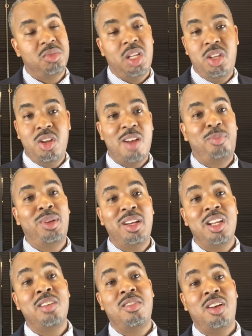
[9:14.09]
And you have
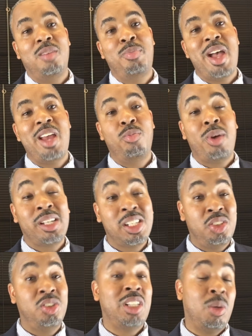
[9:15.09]
plenty of patent
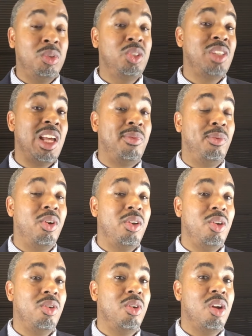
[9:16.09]
practitioners that will do that for
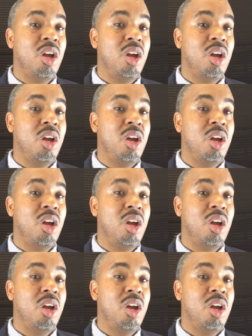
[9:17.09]
you.